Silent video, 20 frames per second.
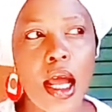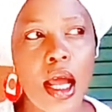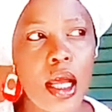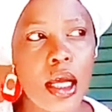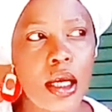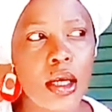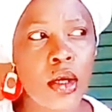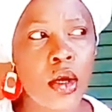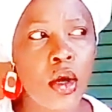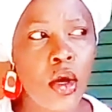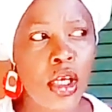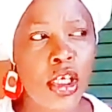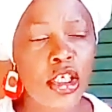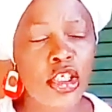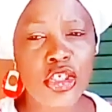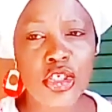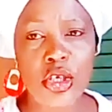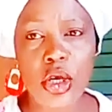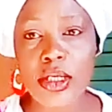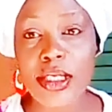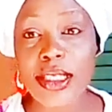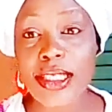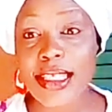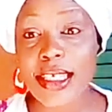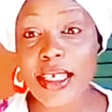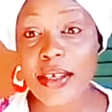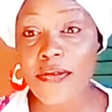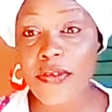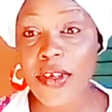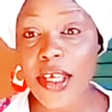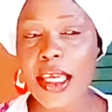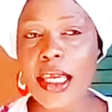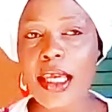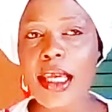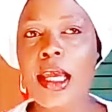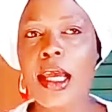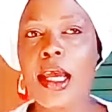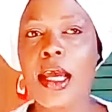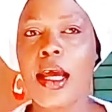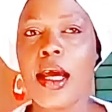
Ngolicious TV,